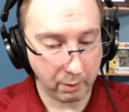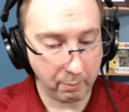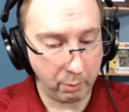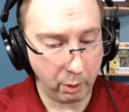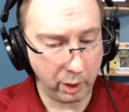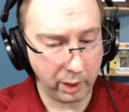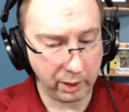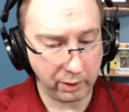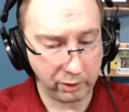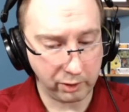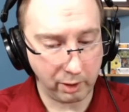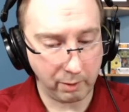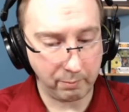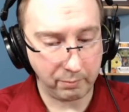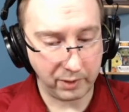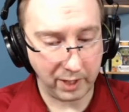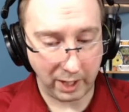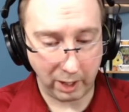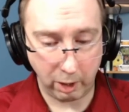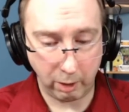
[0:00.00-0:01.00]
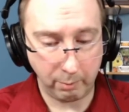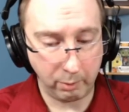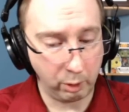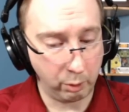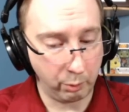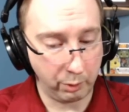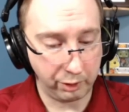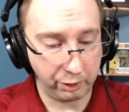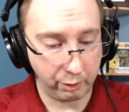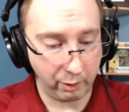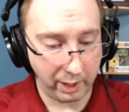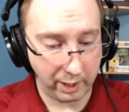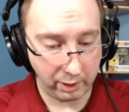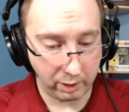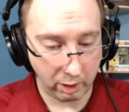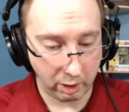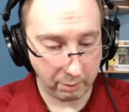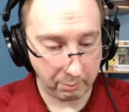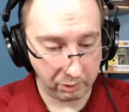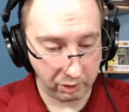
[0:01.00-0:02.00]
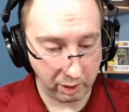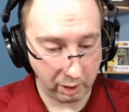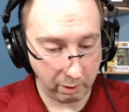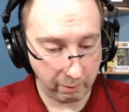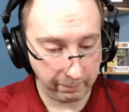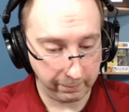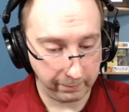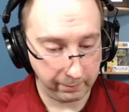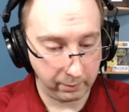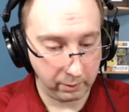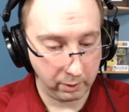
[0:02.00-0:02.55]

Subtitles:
putting some terrible restraint on himself.